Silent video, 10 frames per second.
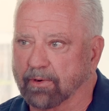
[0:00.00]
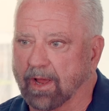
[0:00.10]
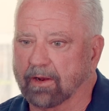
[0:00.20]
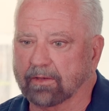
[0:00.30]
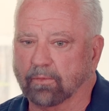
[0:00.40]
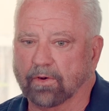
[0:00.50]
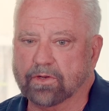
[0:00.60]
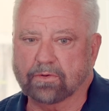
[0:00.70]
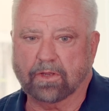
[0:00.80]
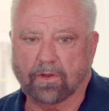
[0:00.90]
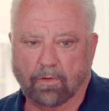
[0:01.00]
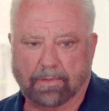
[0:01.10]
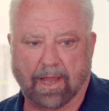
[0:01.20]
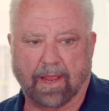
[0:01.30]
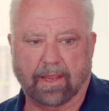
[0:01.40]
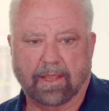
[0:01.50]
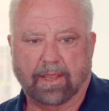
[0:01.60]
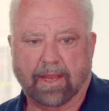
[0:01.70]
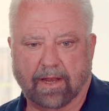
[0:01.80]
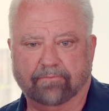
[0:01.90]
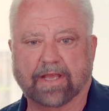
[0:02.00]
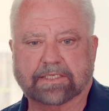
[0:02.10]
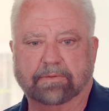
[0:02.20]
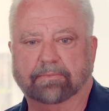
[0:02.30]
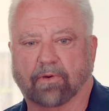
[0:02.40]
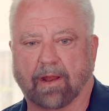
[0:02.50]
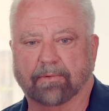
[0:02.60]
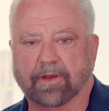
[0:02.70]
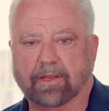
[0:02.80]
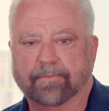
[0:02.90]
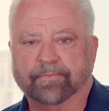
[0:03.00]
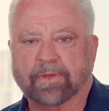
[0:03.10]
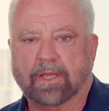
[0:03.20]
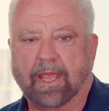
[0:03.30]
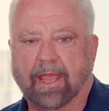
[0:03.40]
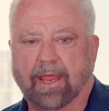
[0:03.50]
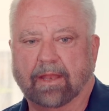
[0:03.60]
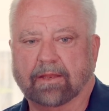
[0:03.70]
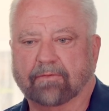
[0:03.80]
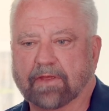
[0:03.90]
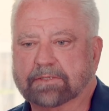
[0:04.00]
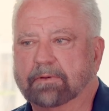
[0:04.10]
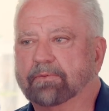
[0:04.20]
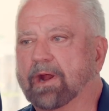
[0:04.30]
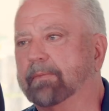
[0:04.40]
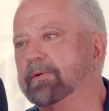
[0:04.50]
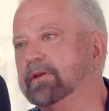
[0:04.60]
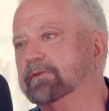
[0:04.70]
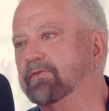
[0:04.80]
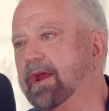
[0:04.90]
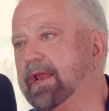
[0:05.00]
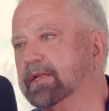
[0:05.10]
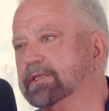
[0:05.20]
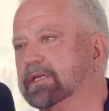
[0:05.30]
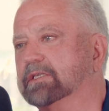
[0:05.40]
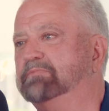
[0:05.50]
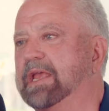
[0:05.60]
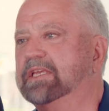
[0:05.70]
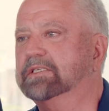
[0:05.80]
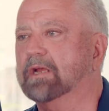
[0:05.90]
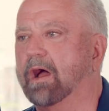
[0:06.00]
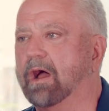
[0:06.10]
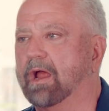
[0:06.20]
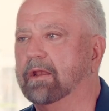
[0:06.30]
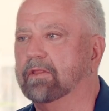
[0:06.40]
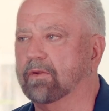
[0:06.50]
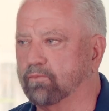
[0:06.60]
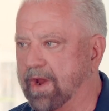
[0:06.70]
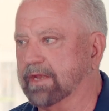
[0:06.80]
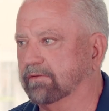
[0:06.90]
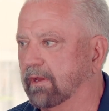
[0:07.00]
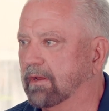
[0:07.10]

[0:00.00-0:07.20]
product where you can go buy an investment property, and the investment property's financing is based on the rent.